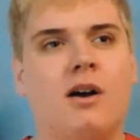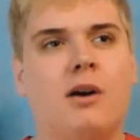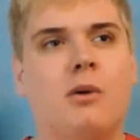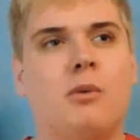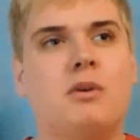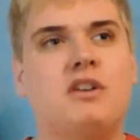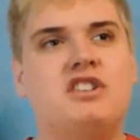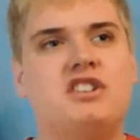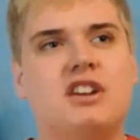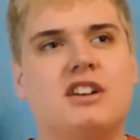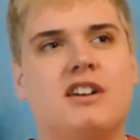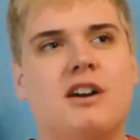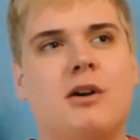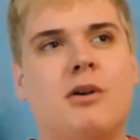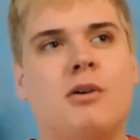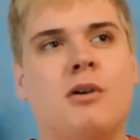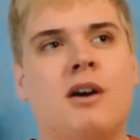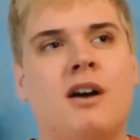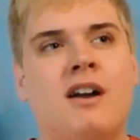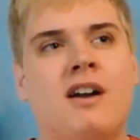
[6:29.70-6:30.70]
we should
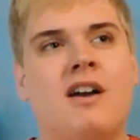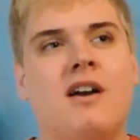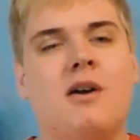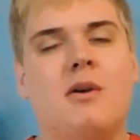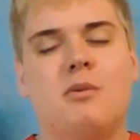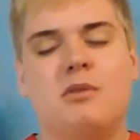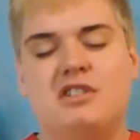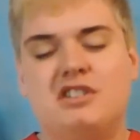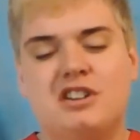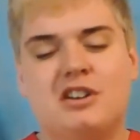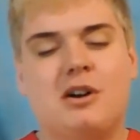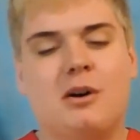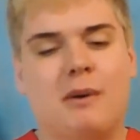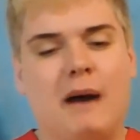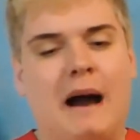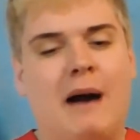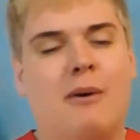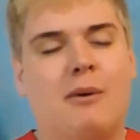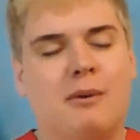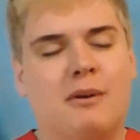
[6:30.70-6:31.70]
go
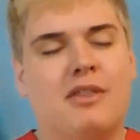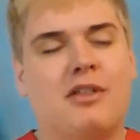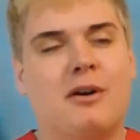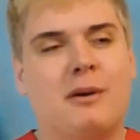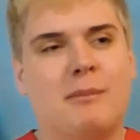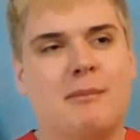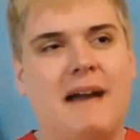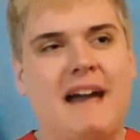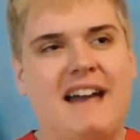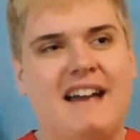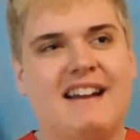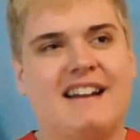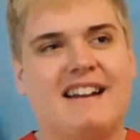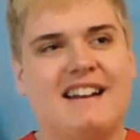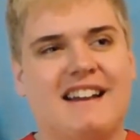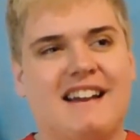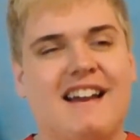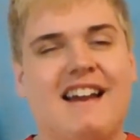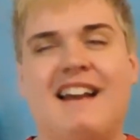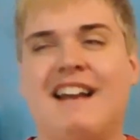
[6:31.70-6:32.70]
out with our
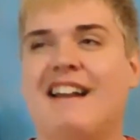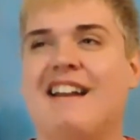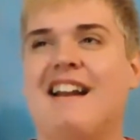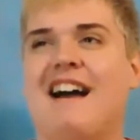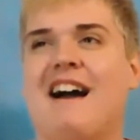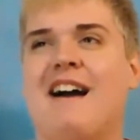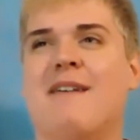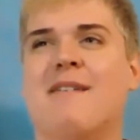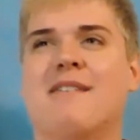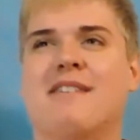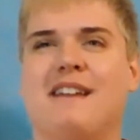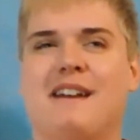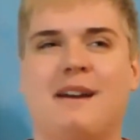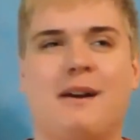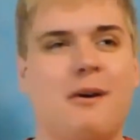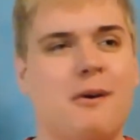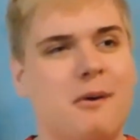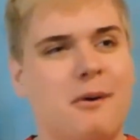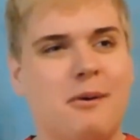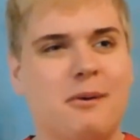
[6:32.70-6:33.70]
men. And I was like,
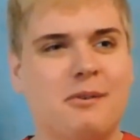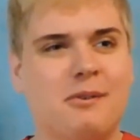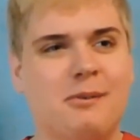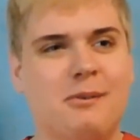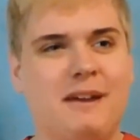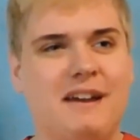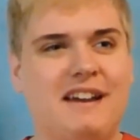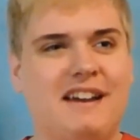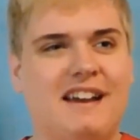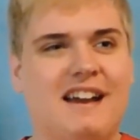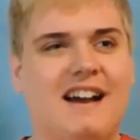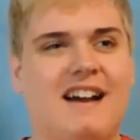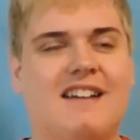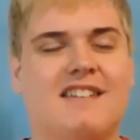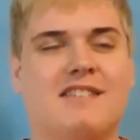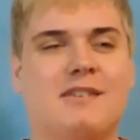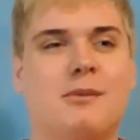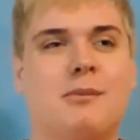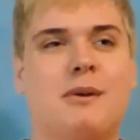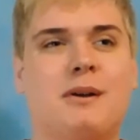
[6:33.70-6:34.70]
oh, sweet. Yeah,
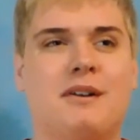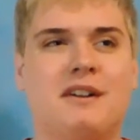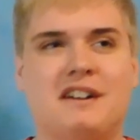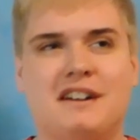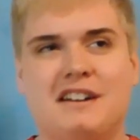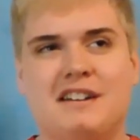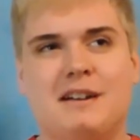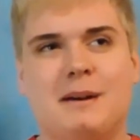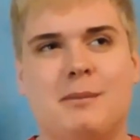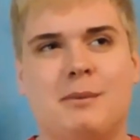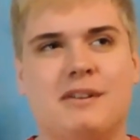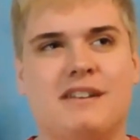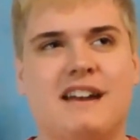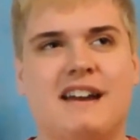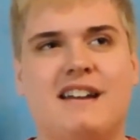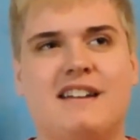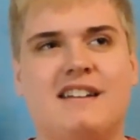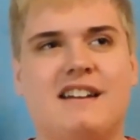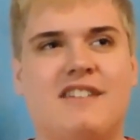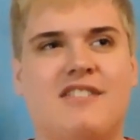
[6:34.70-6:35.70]
so we were going to double
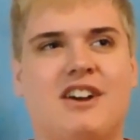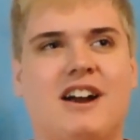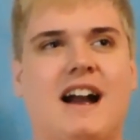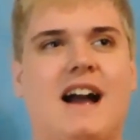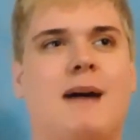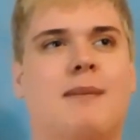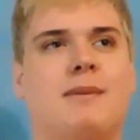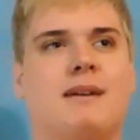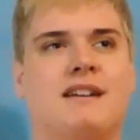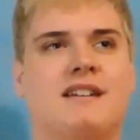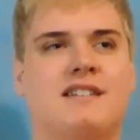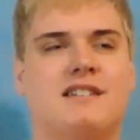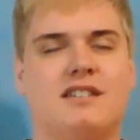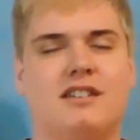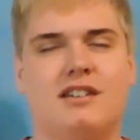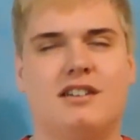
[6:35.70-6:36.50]
date. Never happened.